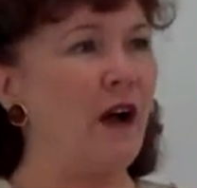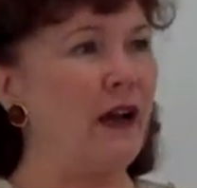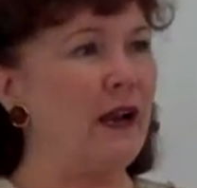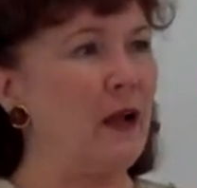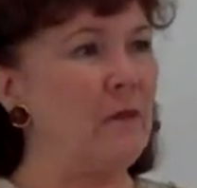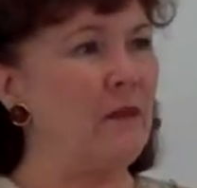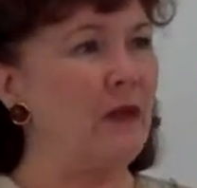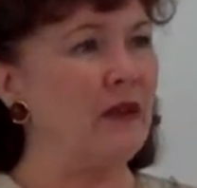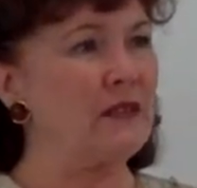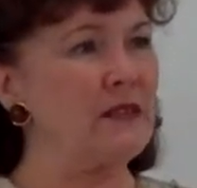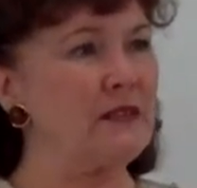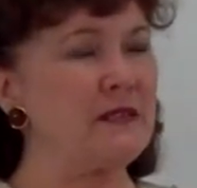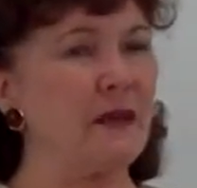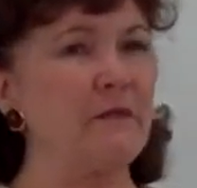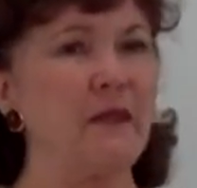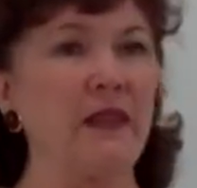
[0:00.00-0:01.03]
caught up in
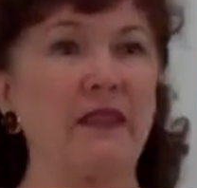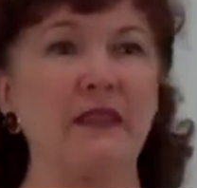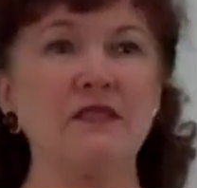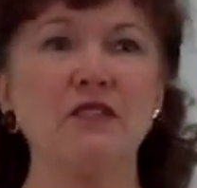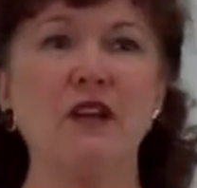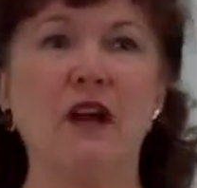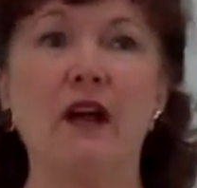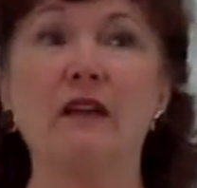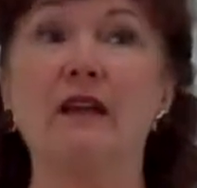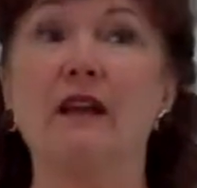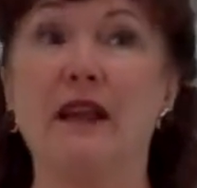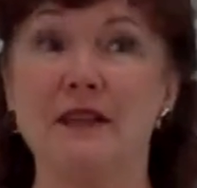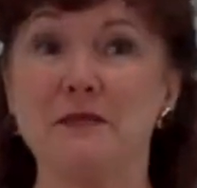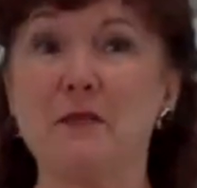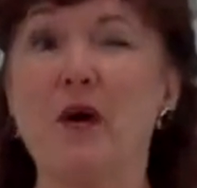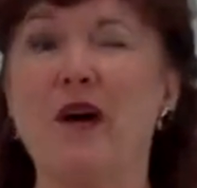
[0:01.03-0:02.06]
something that's not
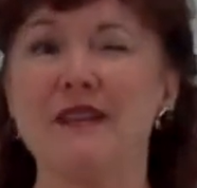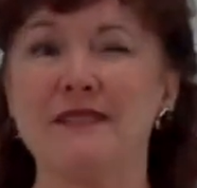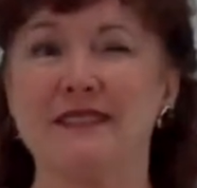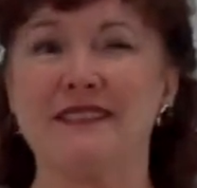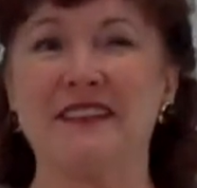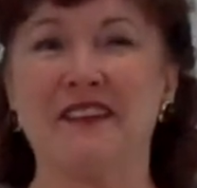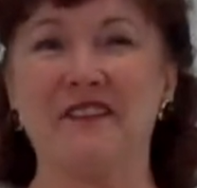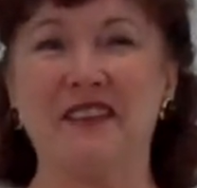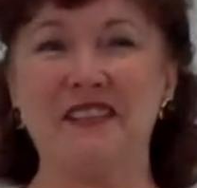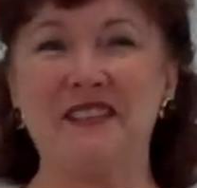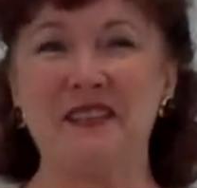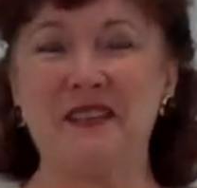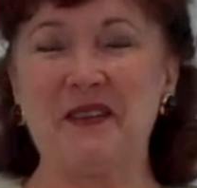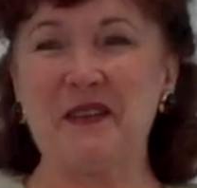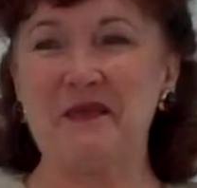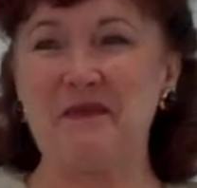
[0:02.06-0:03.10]
as positive as
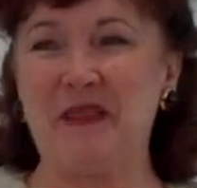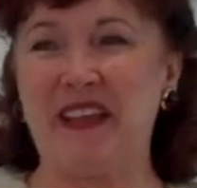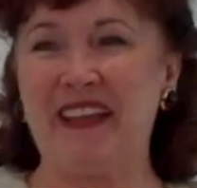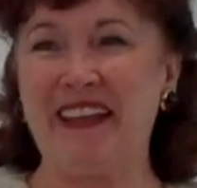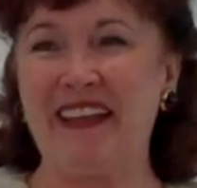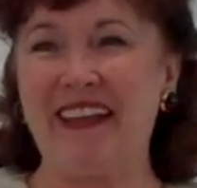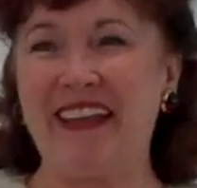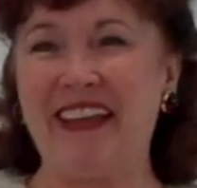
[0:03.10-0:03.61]
it could be.